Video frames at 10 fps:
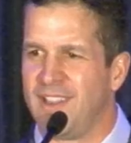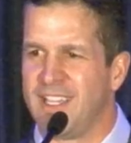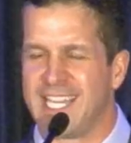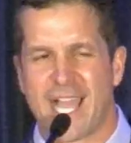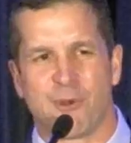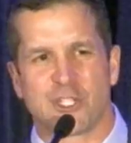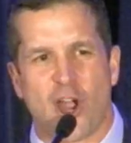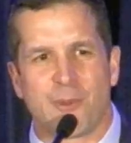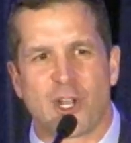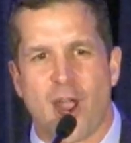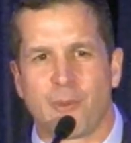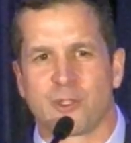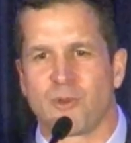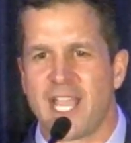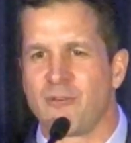And I was arm in arm with
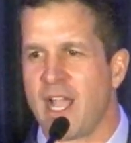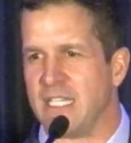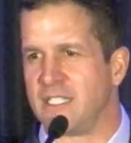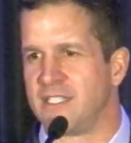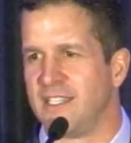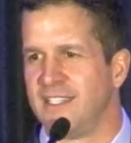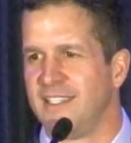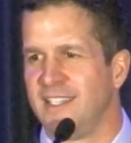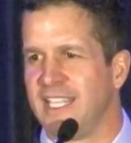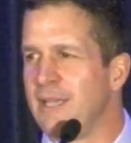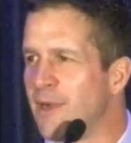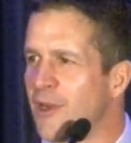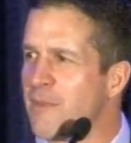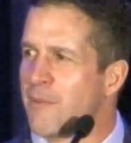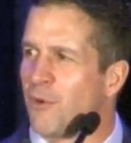Ray Rice. Anybody
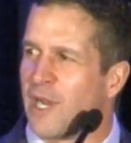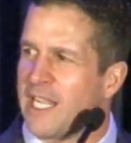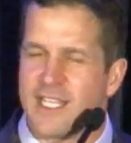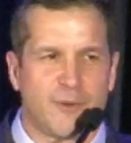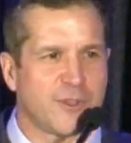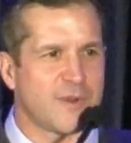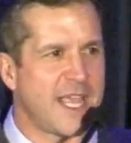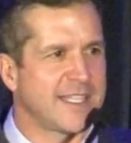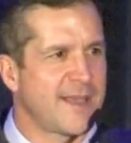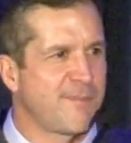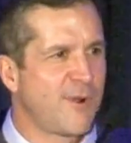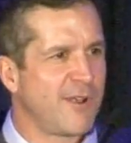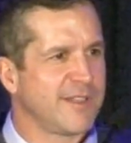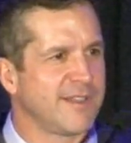remember what I did with Ray at that point?